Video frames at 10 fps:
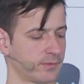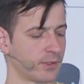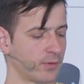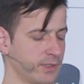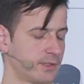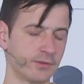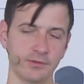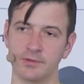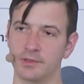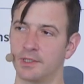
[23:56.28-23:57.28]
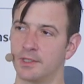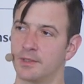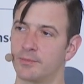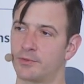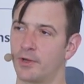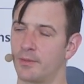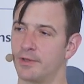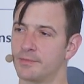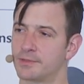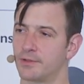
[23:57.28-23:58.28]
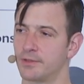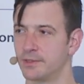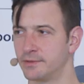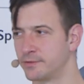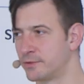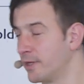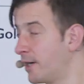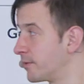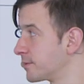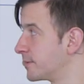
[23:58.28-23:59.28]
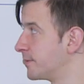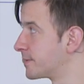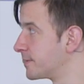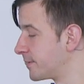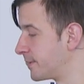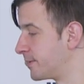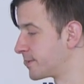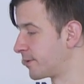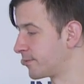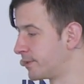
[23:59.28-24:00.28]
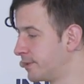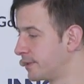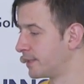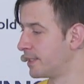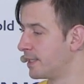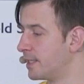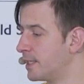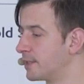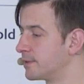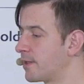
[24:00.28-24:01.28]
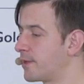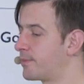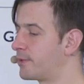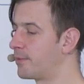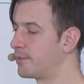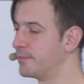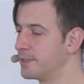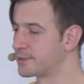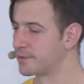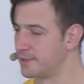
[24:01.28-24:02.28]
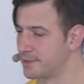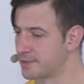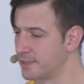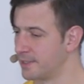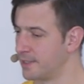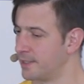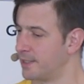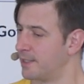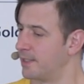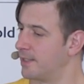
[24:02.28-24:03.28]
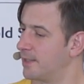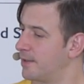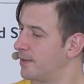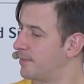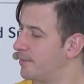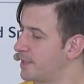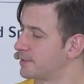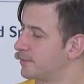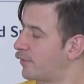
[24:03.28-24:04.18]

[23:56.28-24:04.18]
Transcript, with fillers: don't lead to problems or to errors in the, in the software. And another problem is these uh, Max and